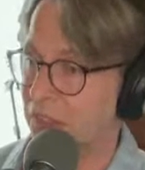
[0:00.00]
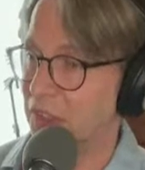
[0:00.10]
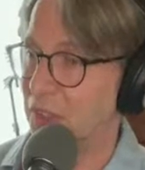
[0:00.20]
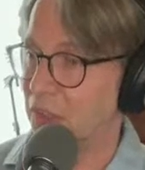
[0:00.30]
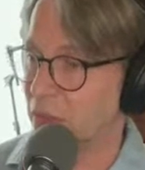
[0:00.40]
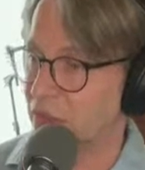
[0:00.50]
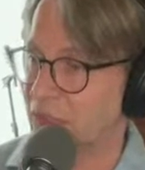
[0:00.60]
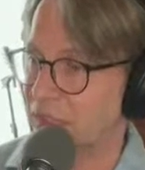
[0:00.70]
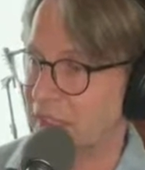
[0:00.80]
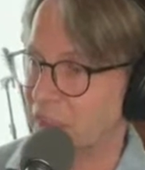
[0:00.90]
looks
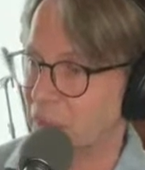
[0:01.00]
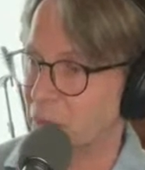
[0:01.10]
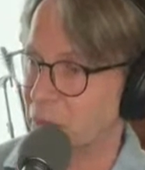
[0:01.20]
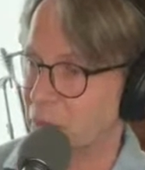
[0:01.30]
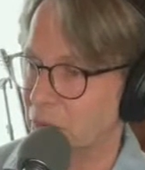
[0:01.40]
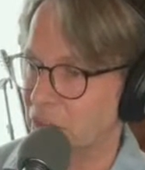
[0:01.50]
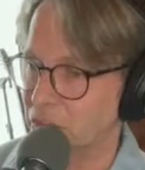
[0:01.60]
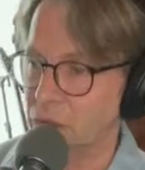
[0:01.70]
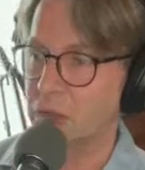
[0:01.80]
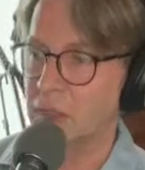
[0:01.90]
like everyone was
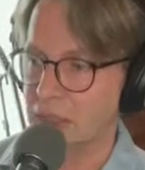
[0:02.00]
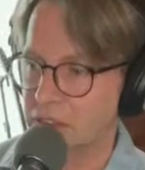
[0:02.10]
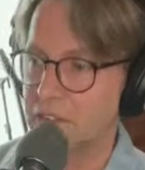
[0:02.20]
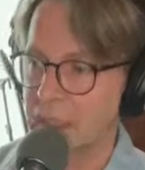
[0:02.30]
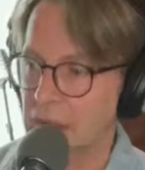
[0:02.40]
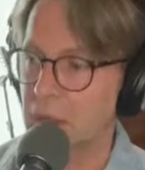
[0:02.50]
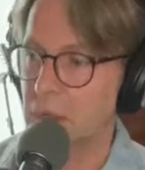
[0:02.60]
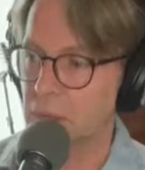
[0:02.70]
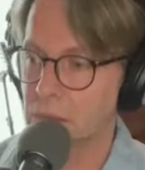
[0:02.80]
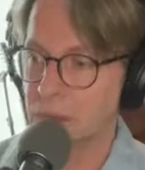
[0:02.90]
enjoying this. Thank
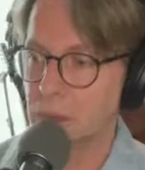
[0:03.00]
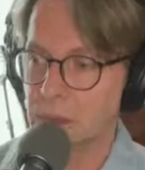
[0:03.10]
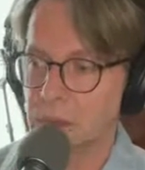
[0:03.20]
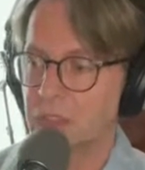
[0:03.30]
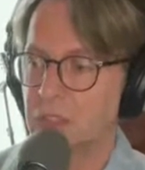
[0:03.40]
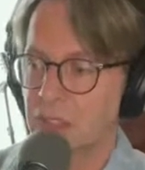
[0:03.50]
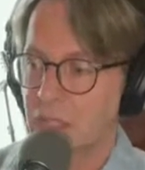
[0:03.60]
you so much.